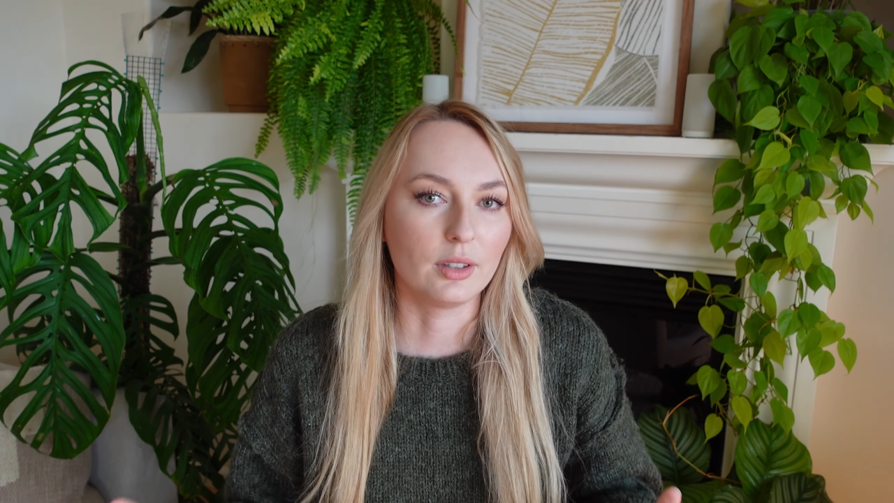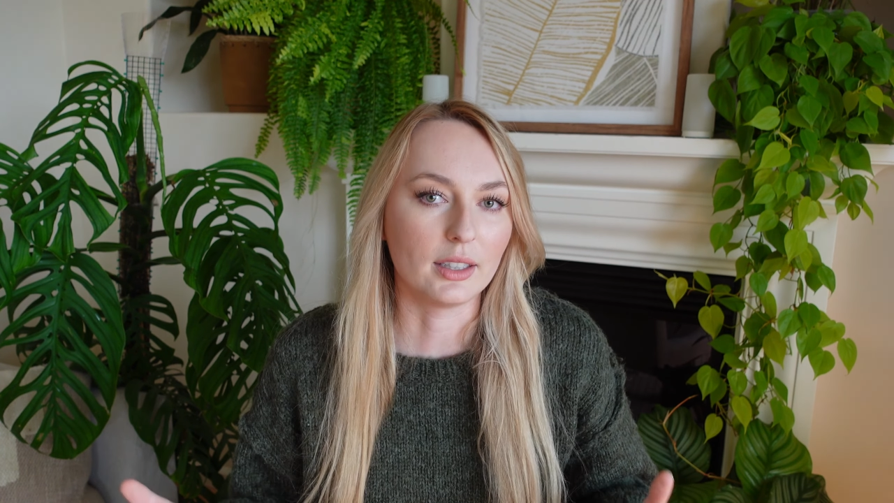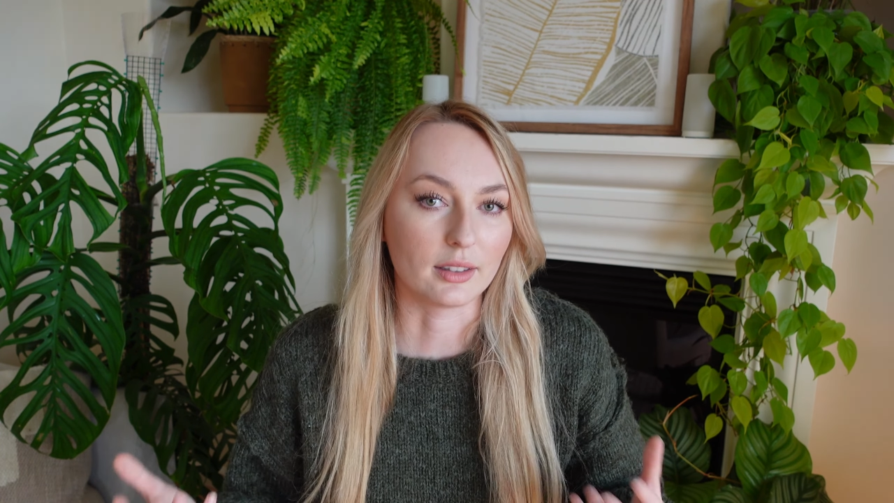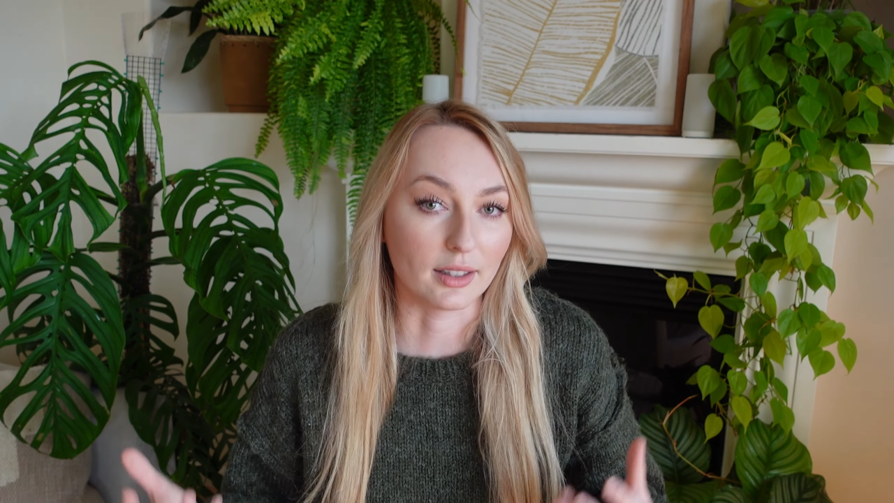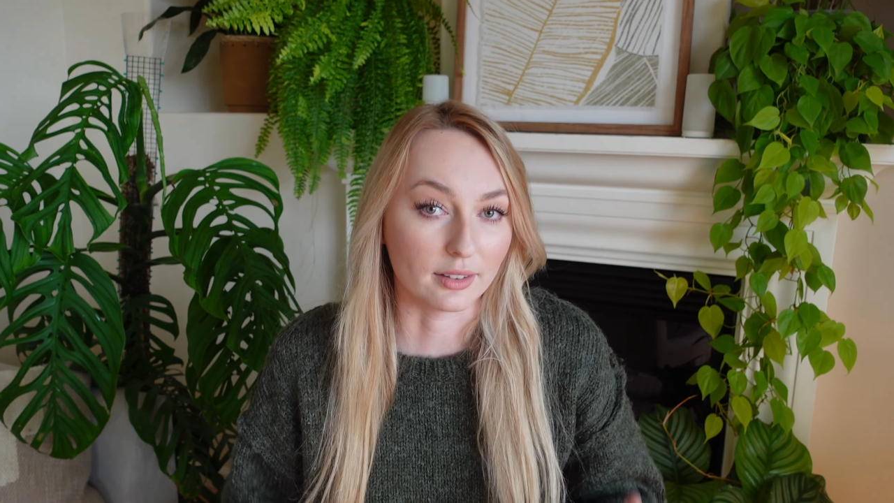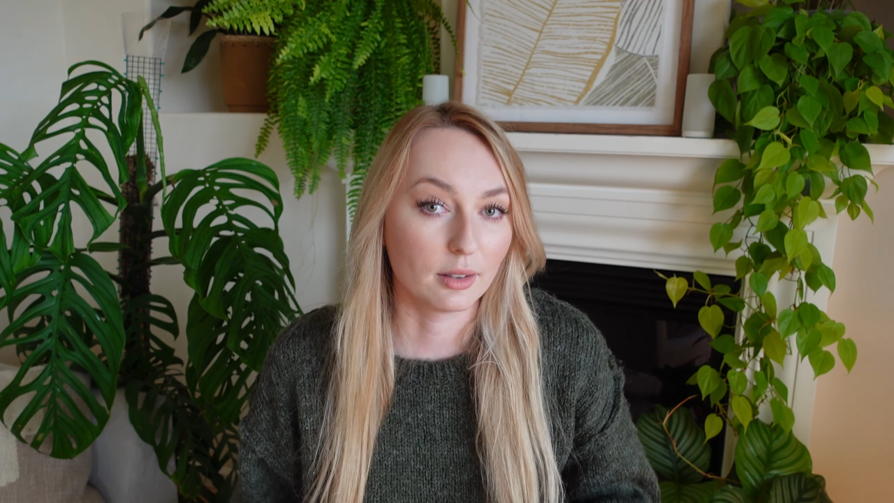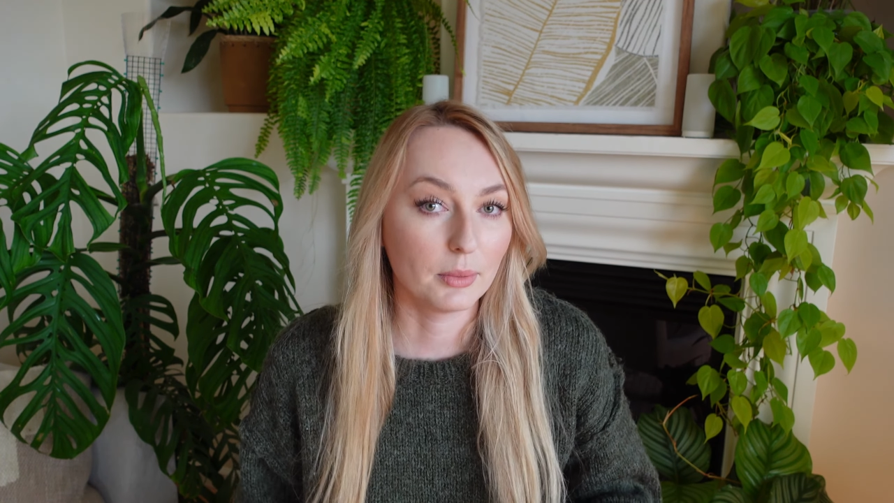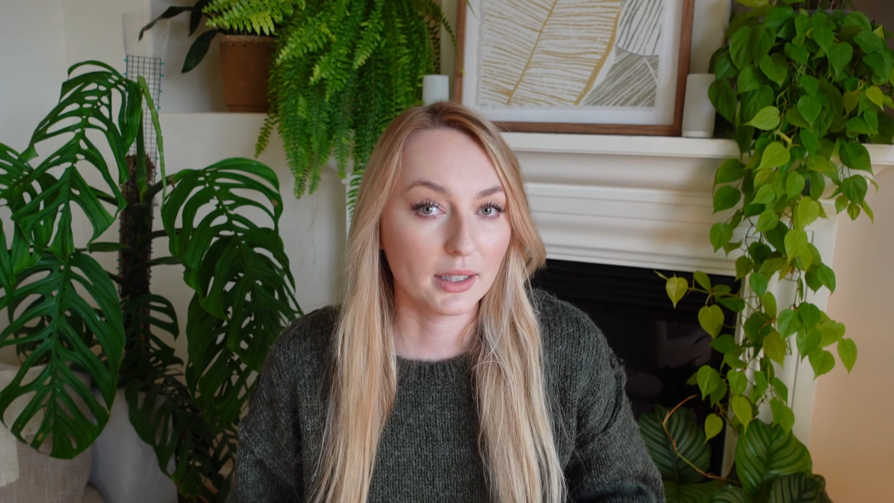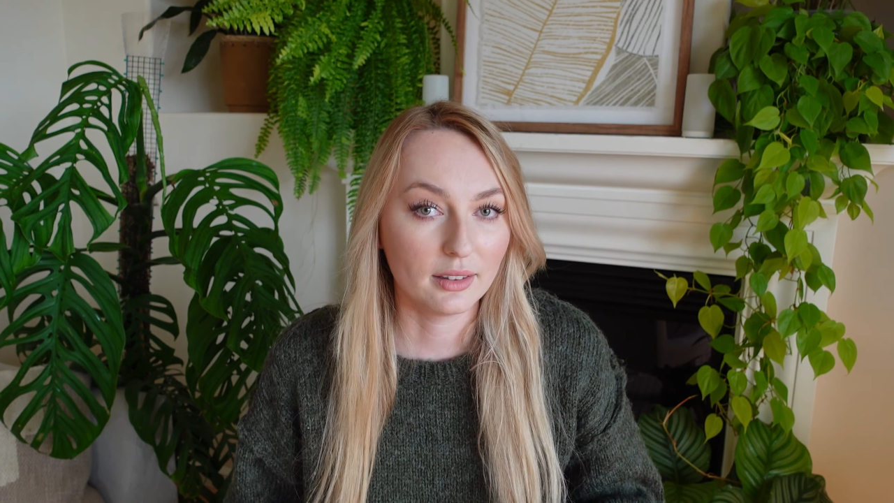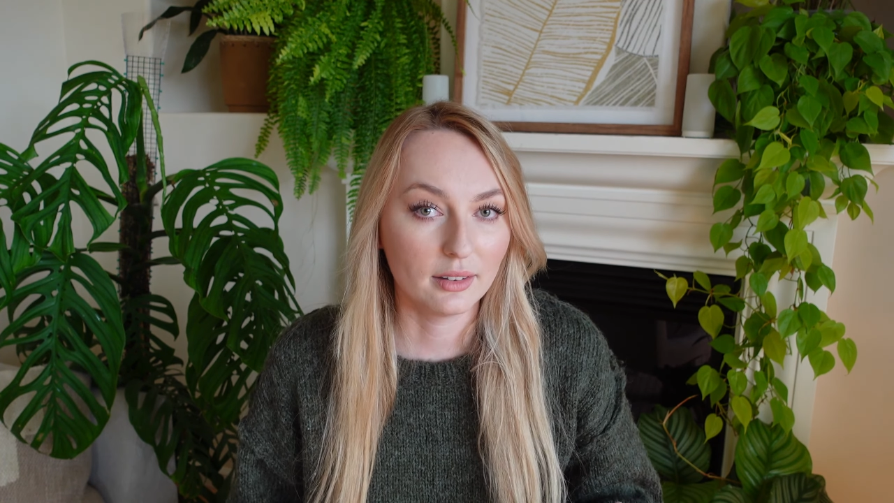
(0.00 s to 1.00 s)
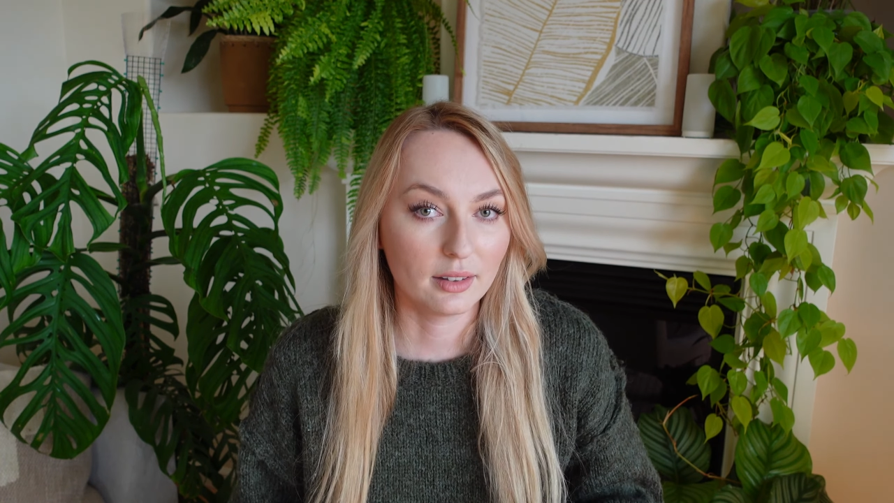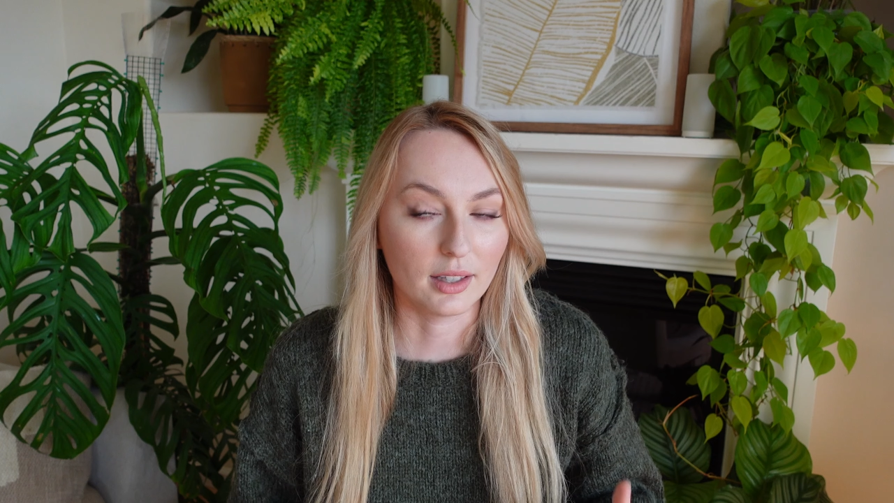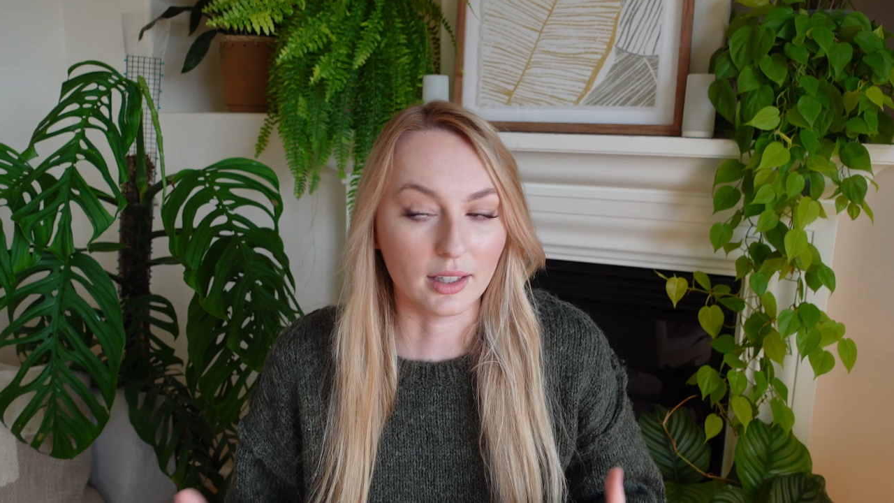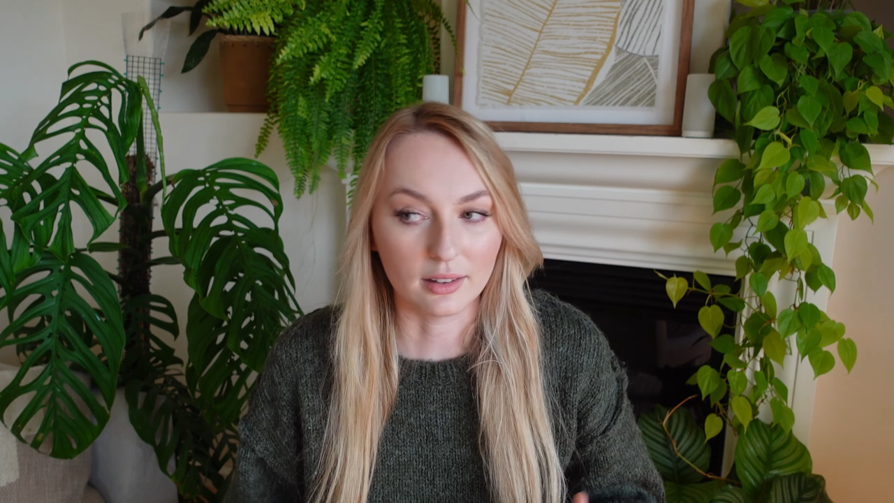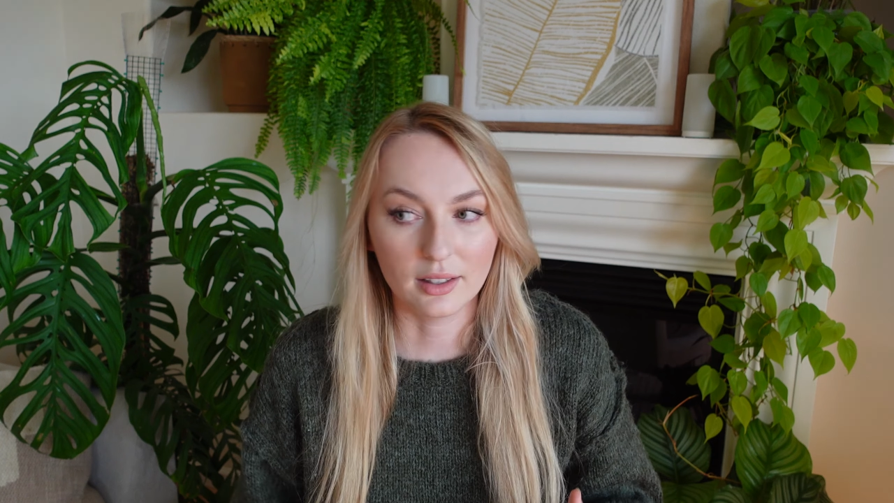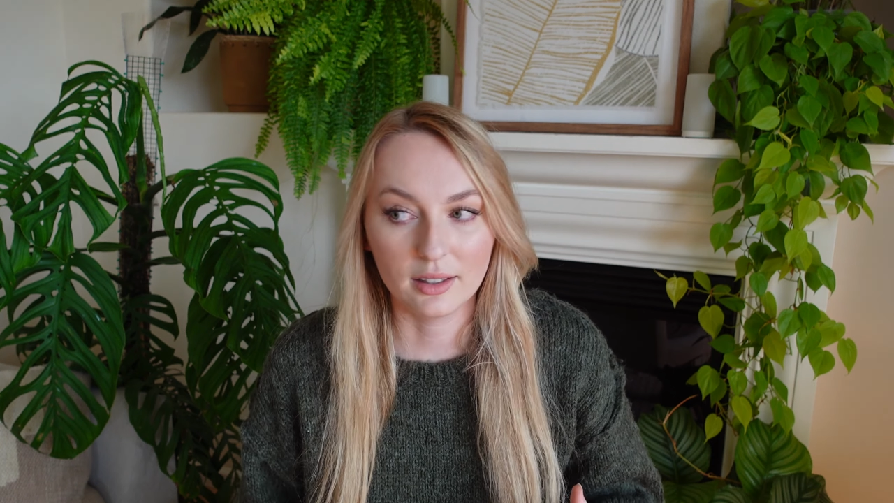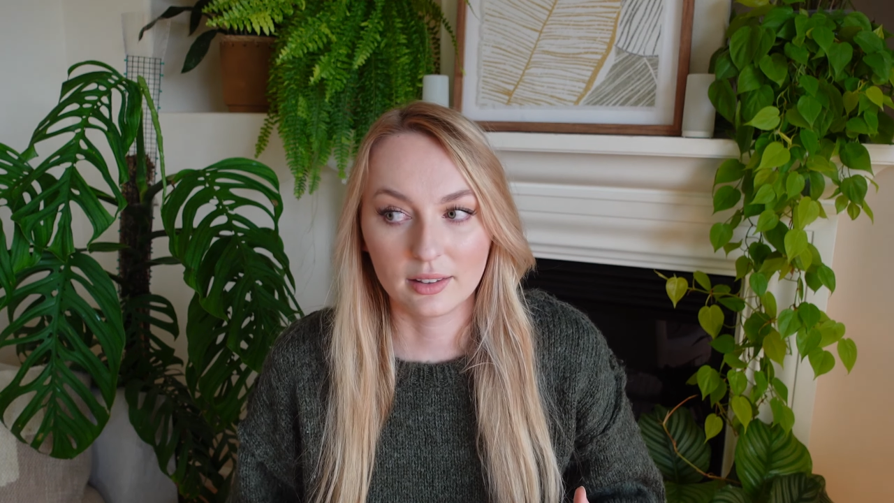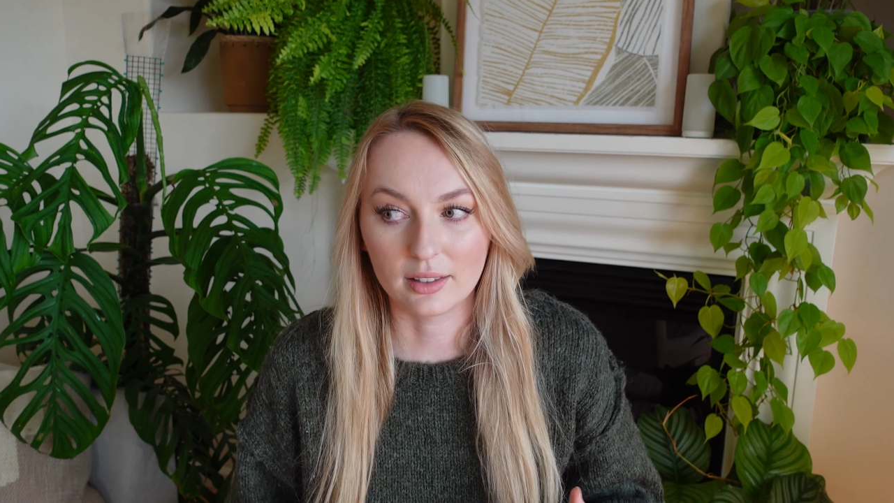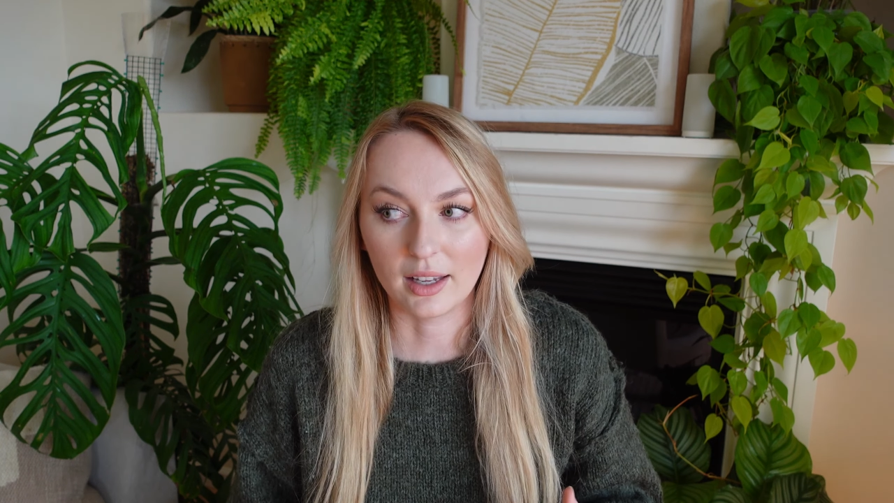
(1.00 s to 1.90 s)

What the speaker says: can customize in this,